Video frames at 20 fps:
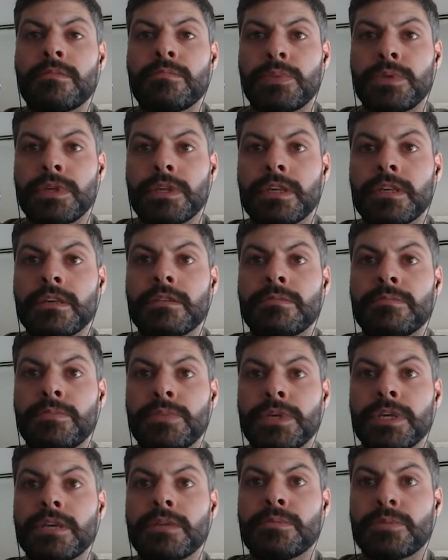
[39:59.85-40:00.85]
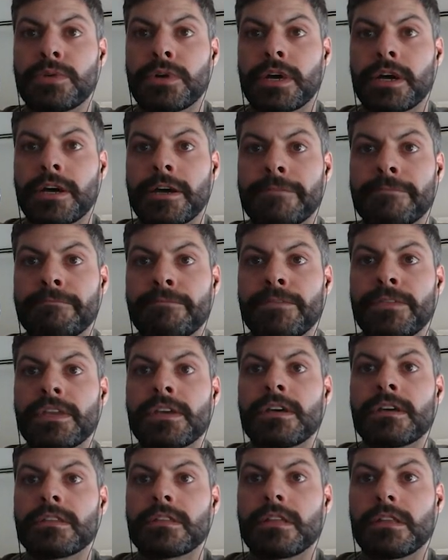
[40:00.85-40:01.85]
P, P prime,
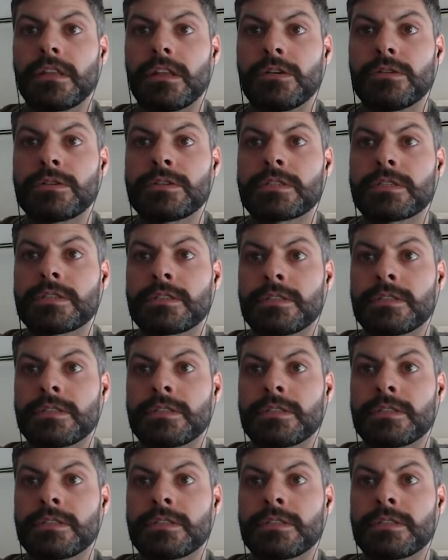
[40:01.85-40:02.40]
the lowest